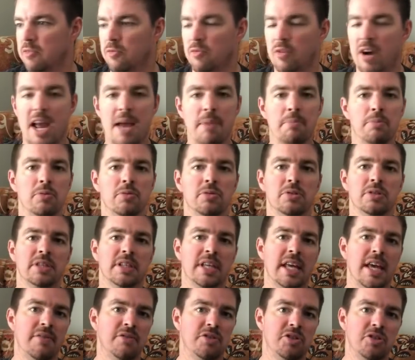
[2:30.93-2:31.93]
rambles
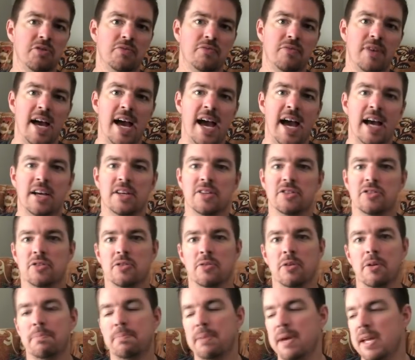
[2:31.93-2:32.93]
and gives you facts
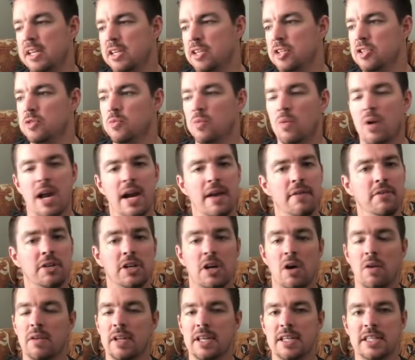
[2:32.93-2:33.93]
or opinions, whatever.
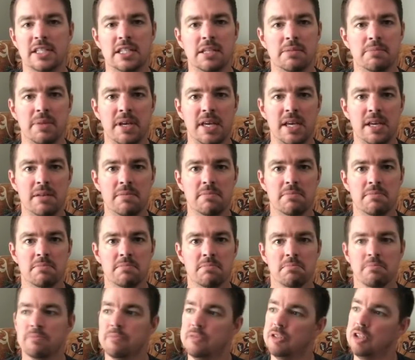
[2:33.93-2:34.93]
Don't listen to me.
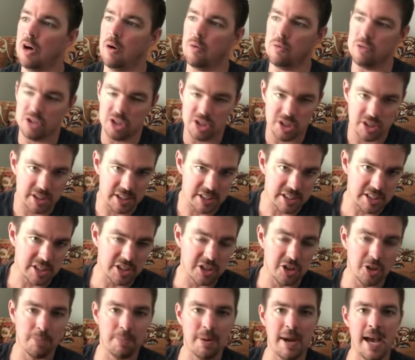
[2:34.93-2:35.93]
Don't just
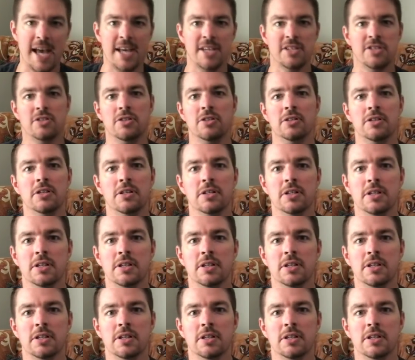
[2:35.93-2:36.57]
listen to your pastor.